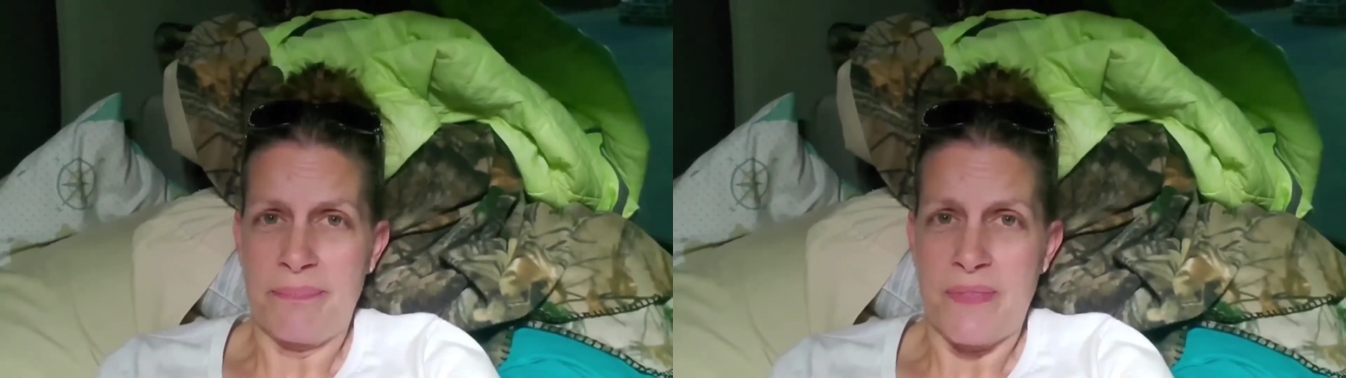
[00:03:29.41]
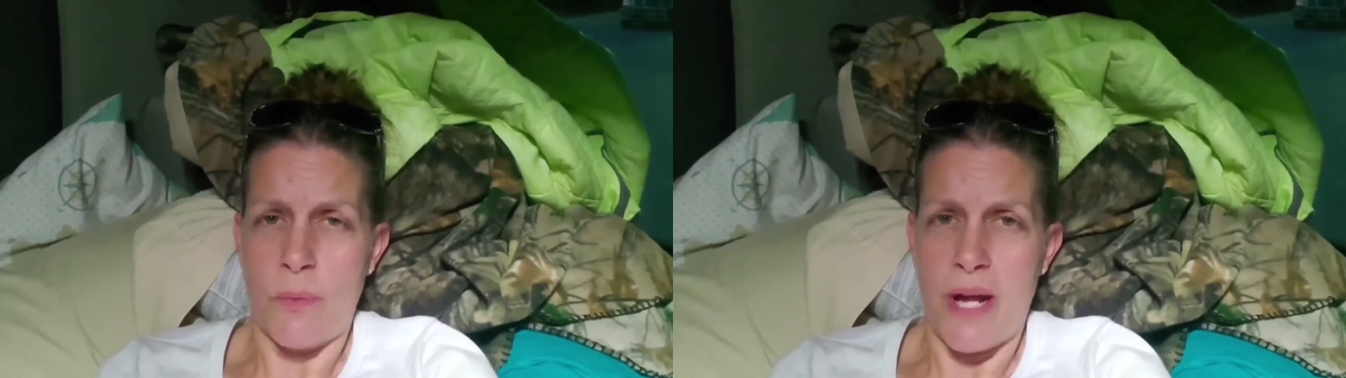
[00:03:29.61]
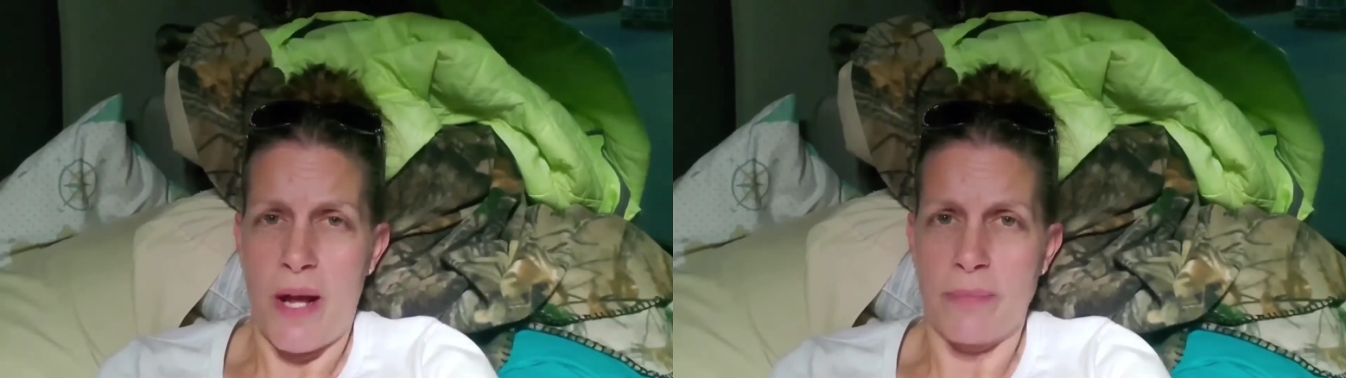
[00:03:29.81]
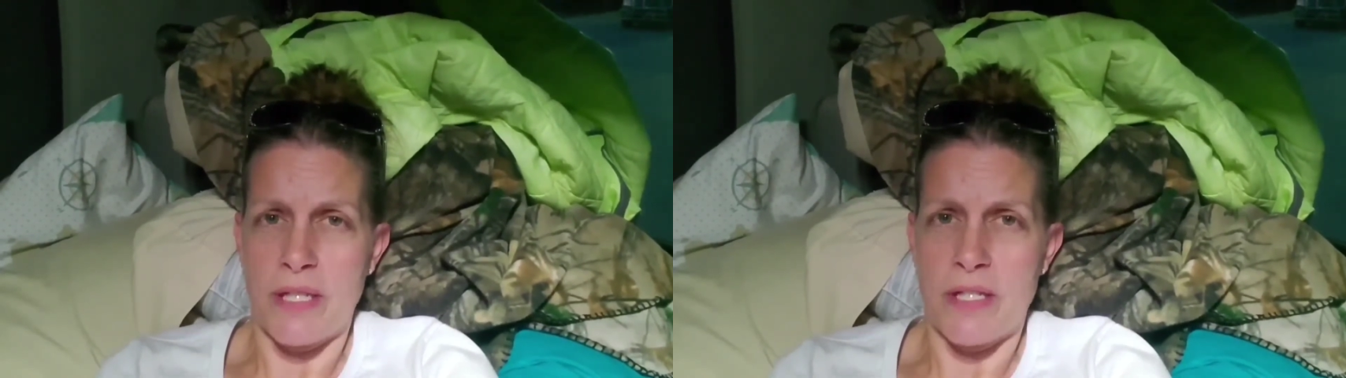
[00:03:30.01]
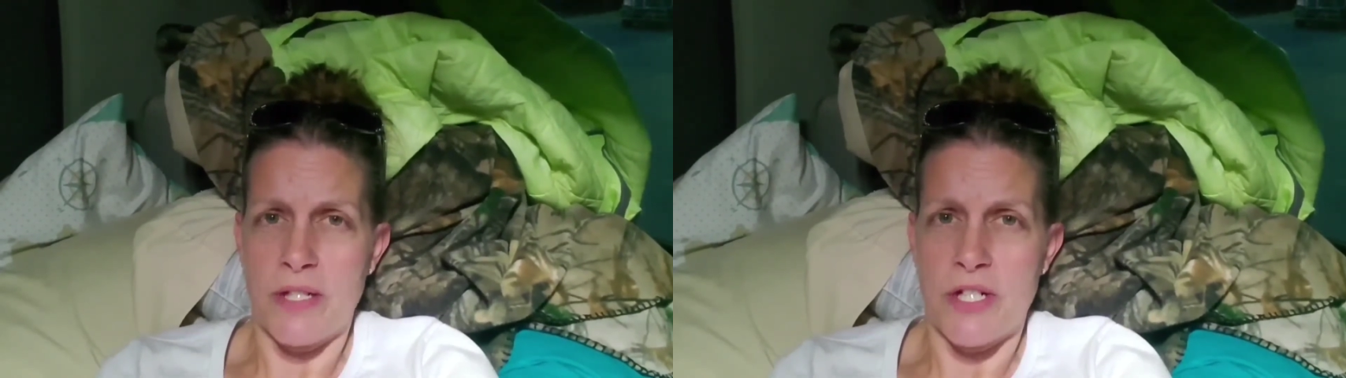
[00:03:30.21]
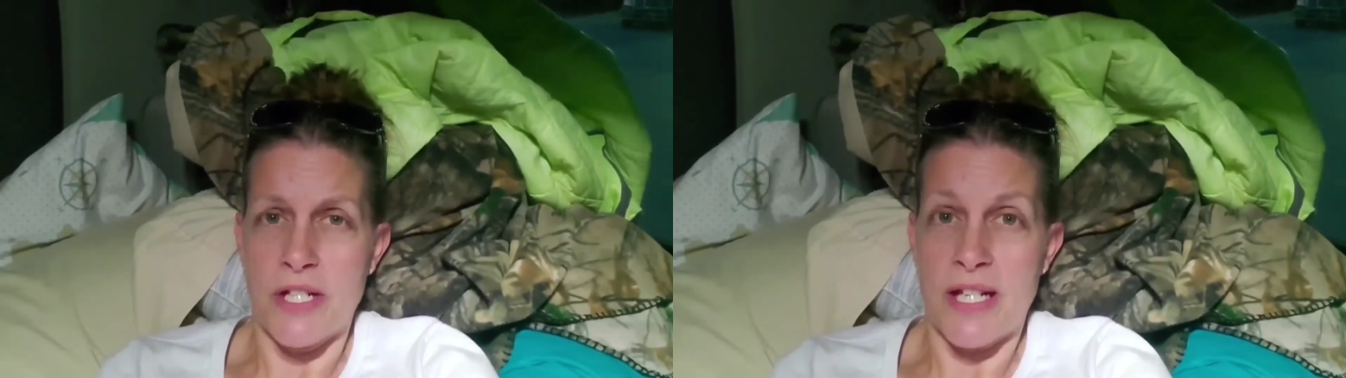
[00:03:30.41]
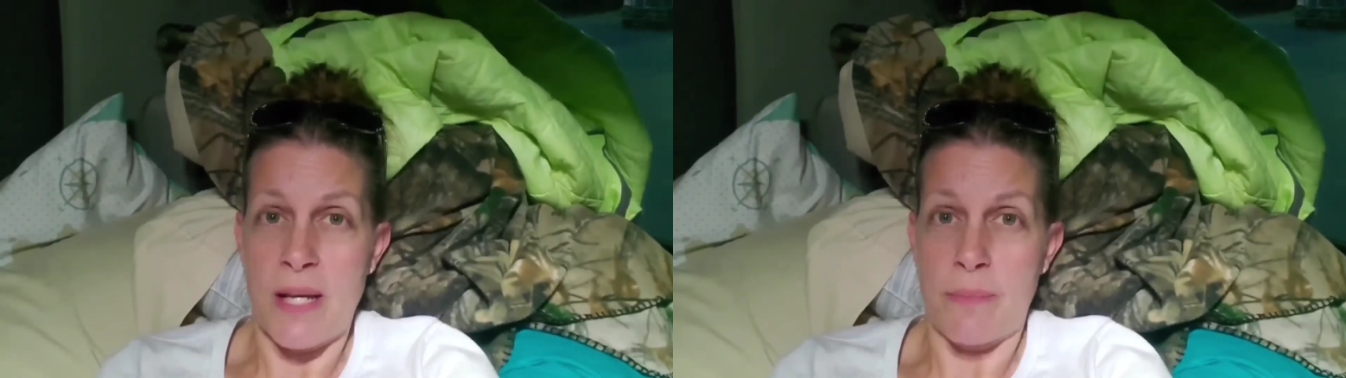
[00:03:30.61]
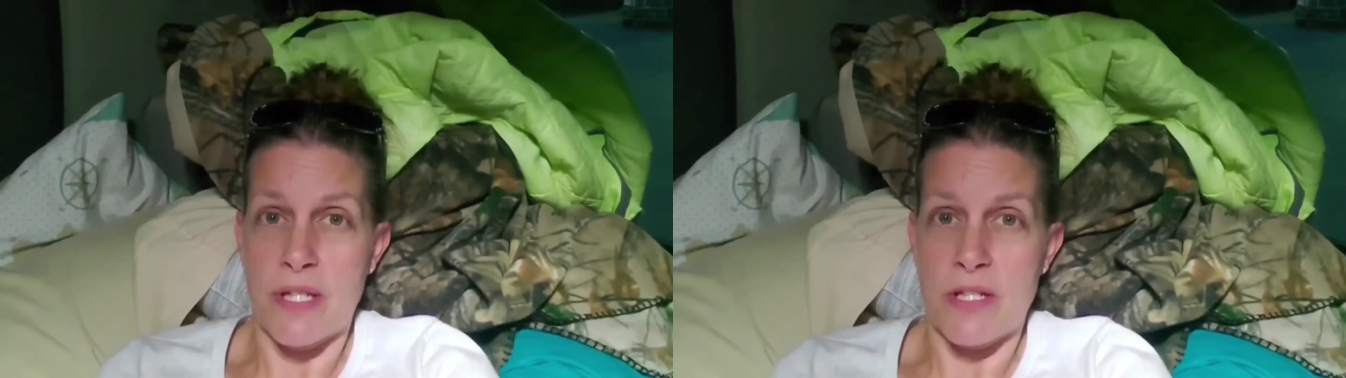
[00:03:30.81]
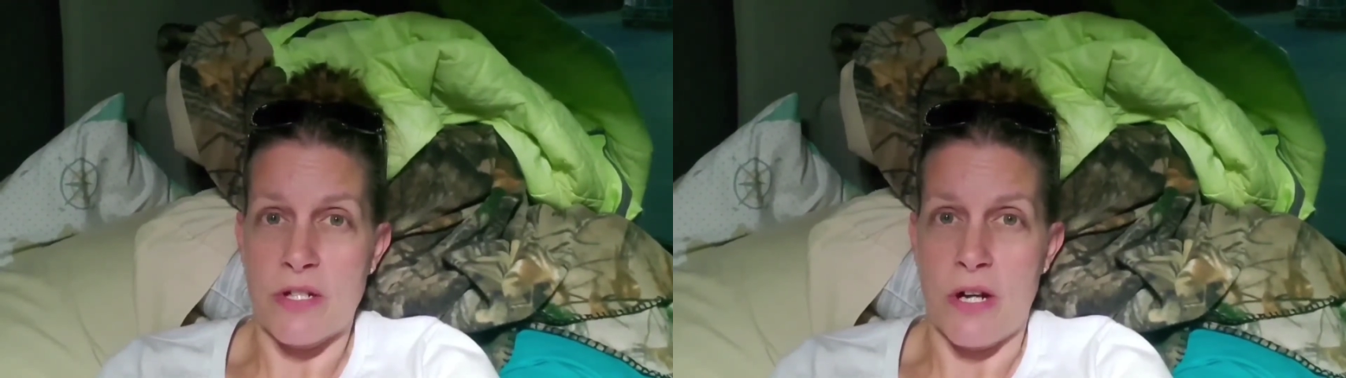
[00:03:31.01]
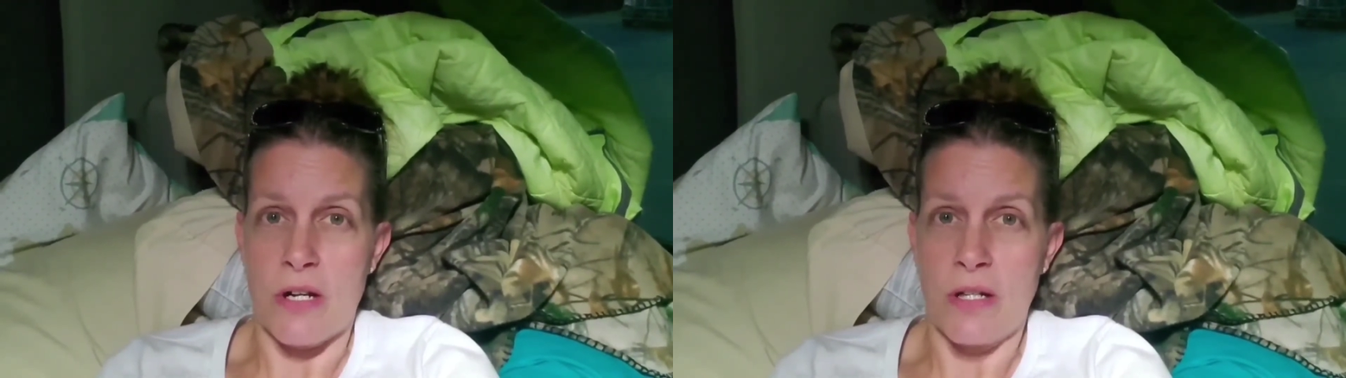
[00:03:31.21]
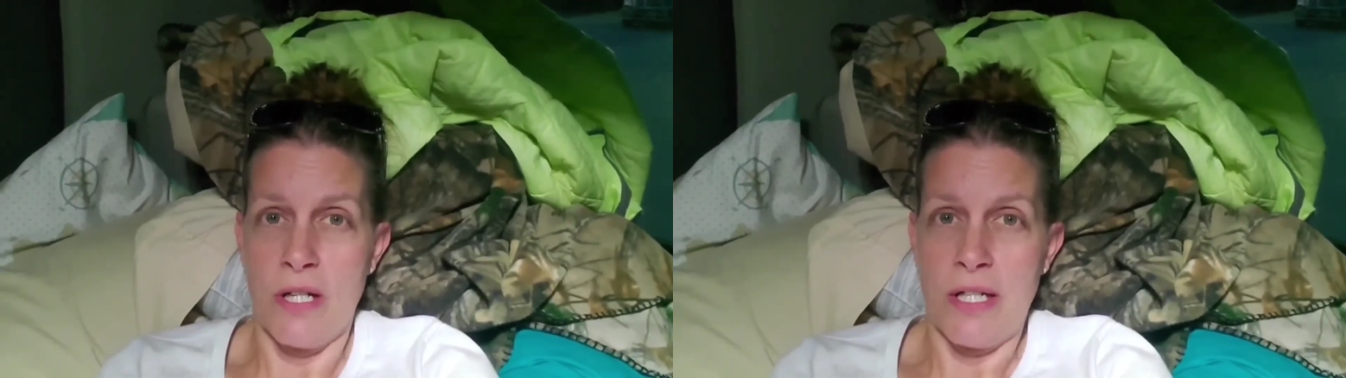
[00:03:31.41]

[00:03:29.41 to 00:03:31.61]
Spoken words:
and we opted to just keep this truck